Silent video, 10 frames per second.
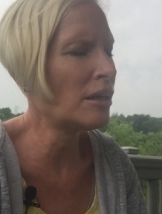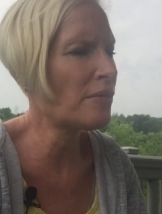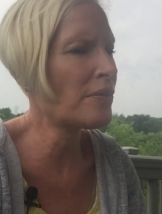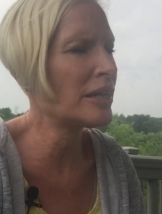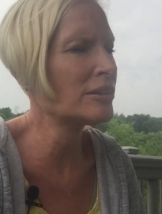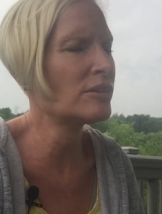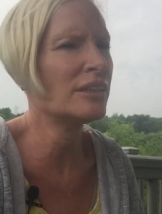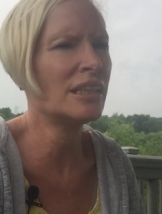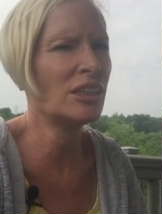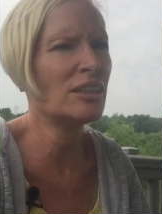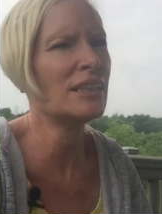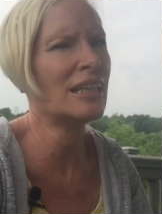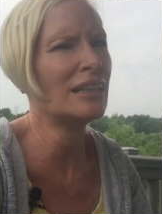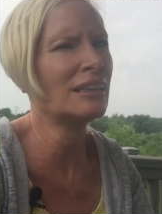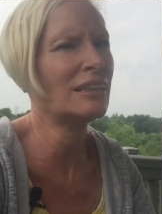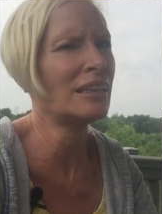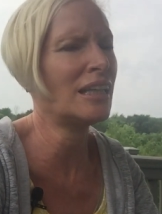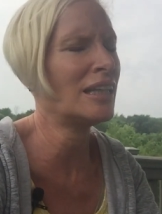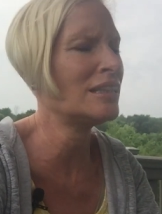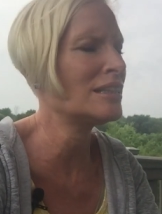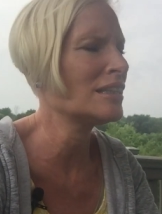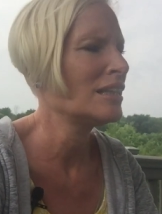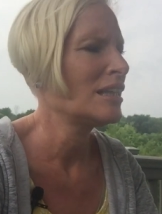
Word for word: health things or addiction things, and